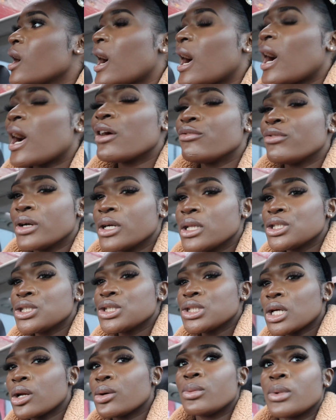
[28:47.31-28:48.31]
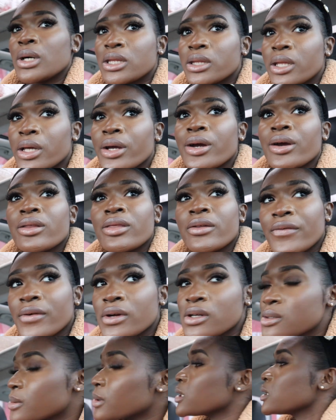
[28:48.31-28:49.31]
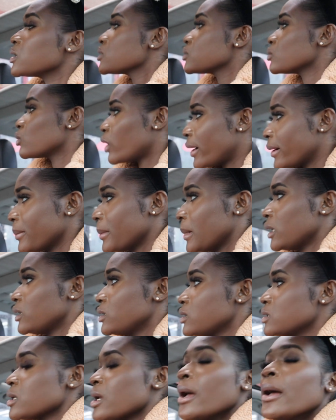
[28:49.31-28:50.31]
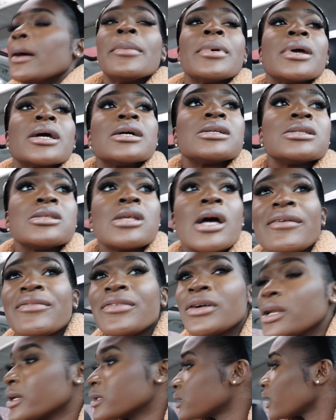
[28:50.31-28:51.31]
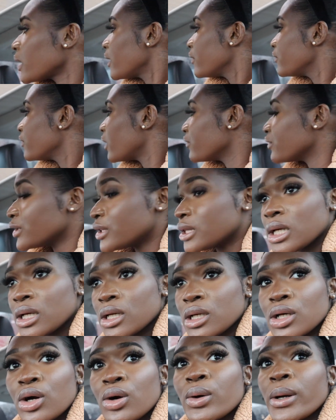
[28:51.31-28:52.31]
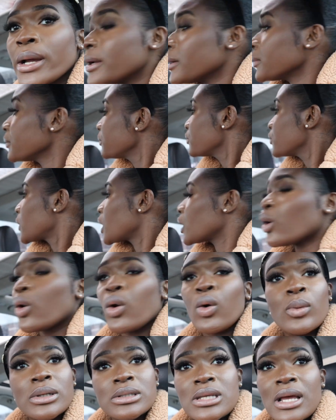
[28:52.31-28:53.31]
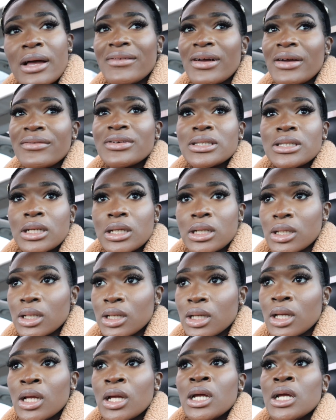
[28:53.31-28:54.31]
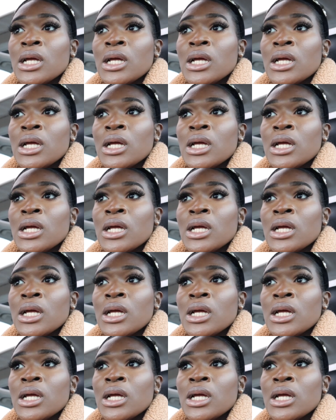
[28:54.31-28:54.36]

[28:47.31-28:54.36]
I really should have went there in the first place, Wegmans, because I feel like they have everything, okay? They always have everything.